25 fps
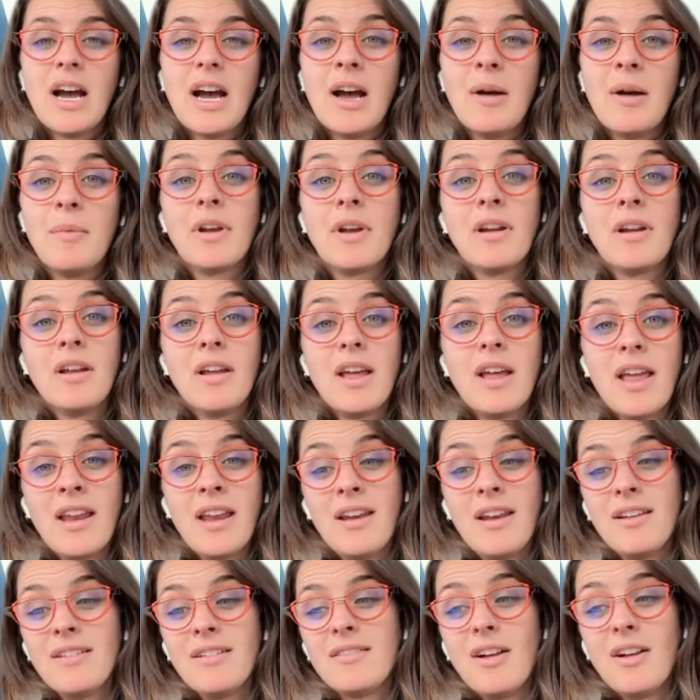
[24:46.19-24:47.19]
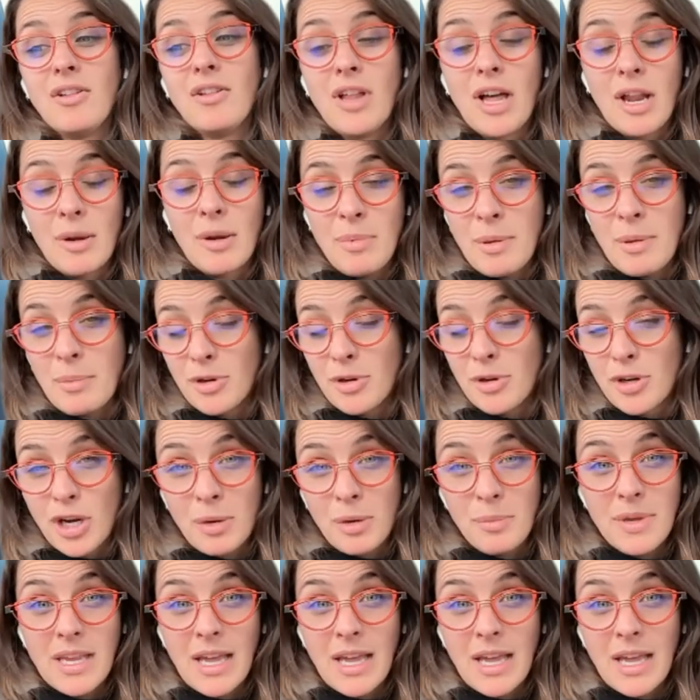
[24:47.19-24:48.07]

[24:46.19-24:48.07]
Um, and, uh, and a lot of people are going